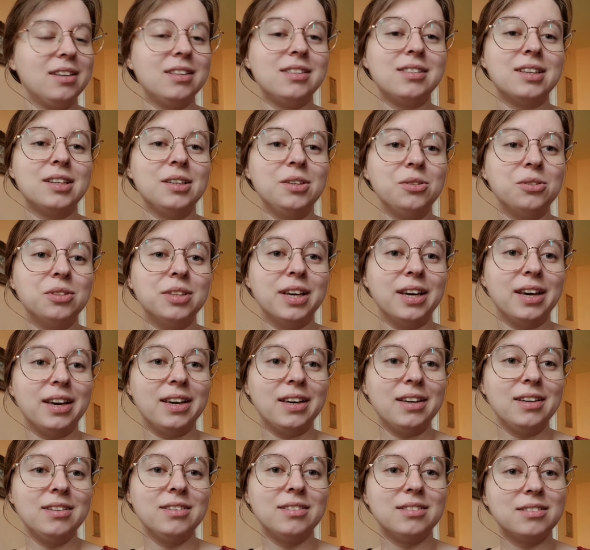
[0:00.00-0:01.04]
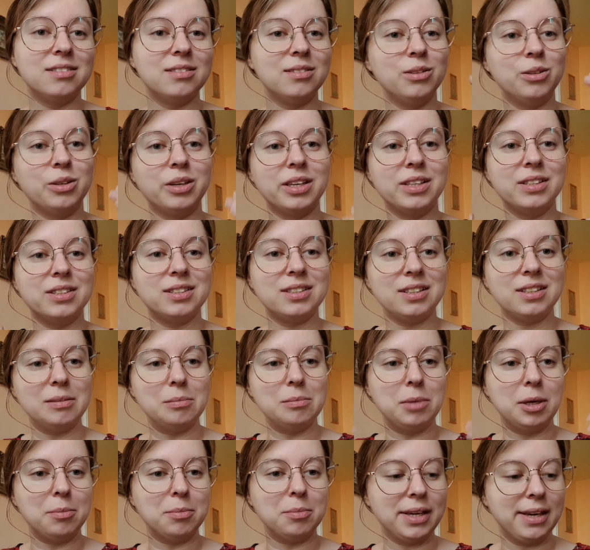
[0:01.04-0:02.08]
it's a new day. You can see
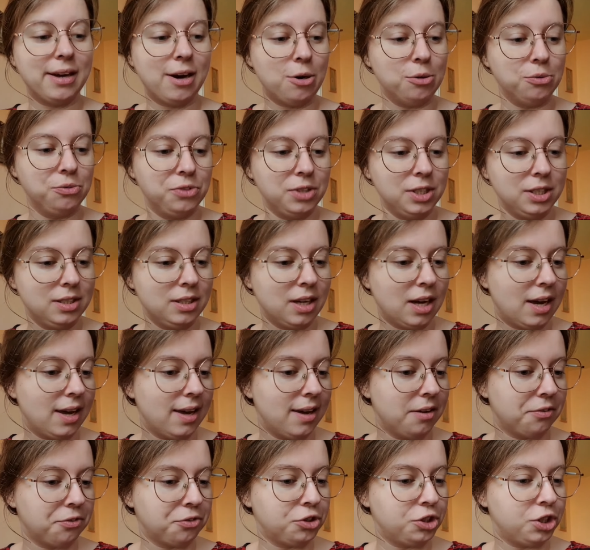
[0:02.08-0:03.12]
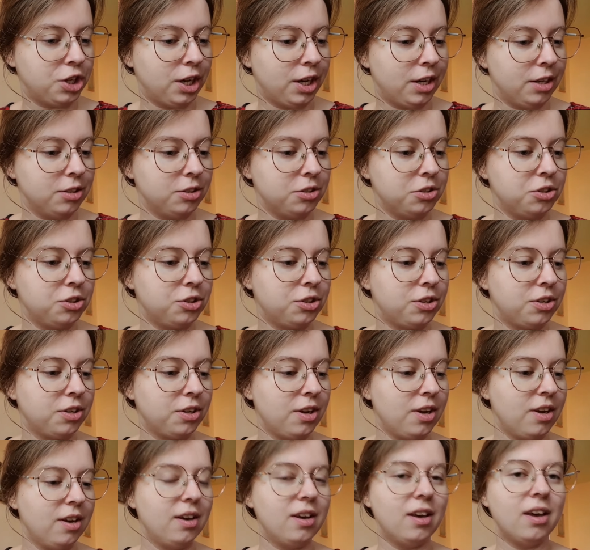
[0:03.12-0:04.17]
by my outfit I have changed
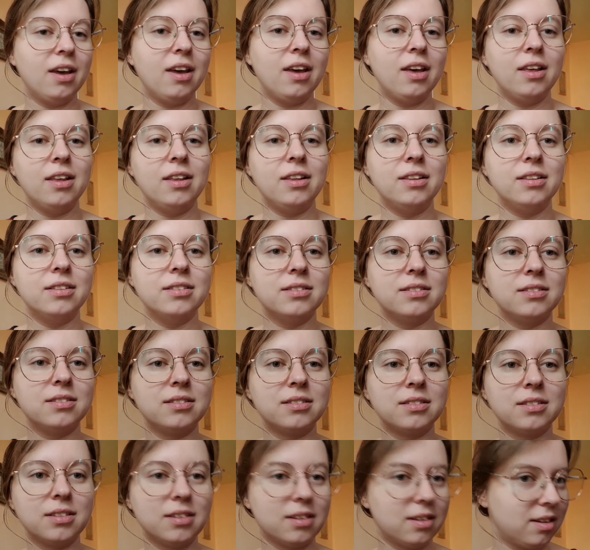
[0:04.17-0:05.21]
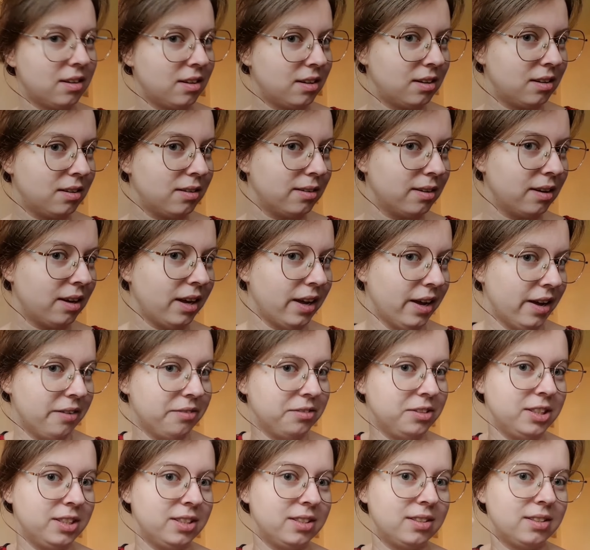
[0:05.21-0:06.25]
and I
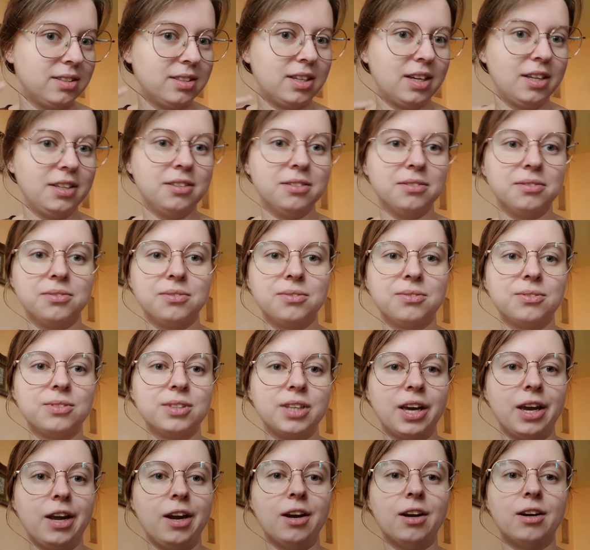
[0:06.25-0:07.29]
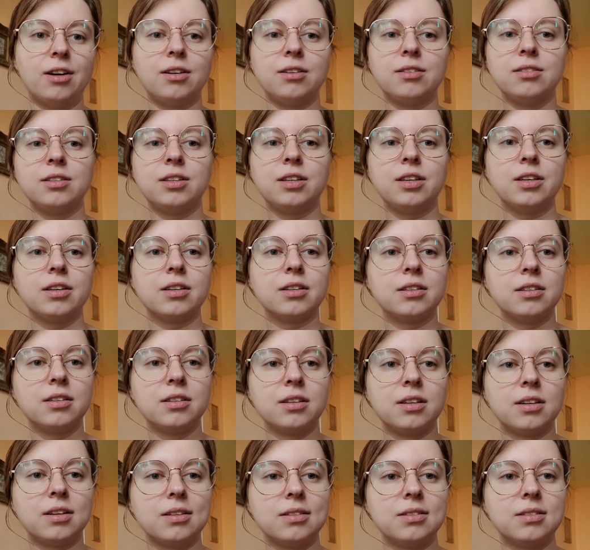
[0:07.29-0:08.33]
have this kind of hair here.
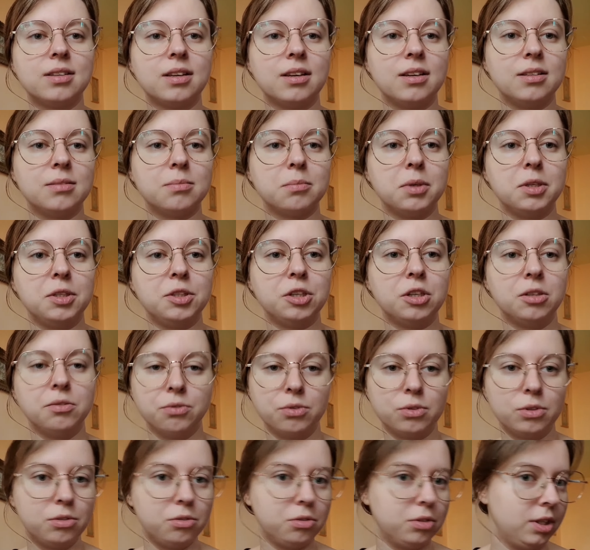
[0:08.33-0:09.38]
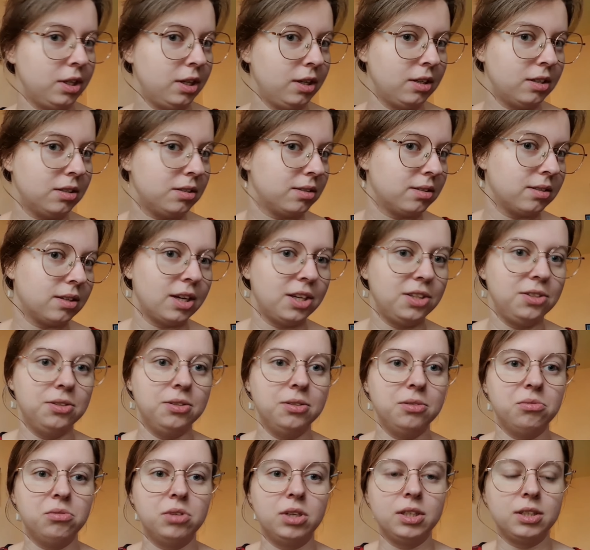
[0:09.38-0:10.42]
Let's say it's my charm for today because I don't
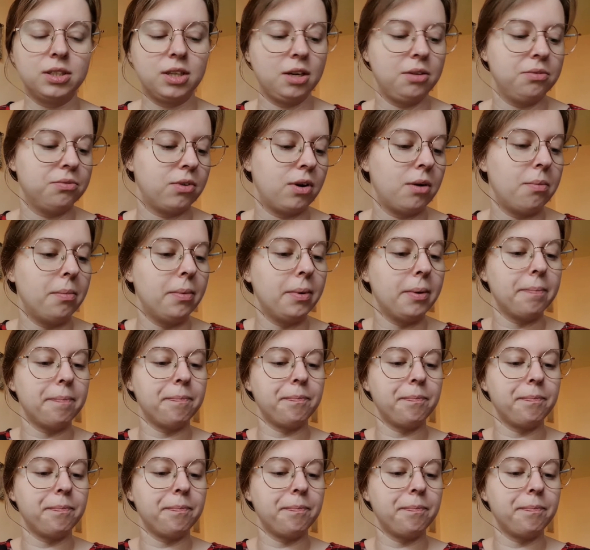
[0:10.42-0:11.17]
know where it came from.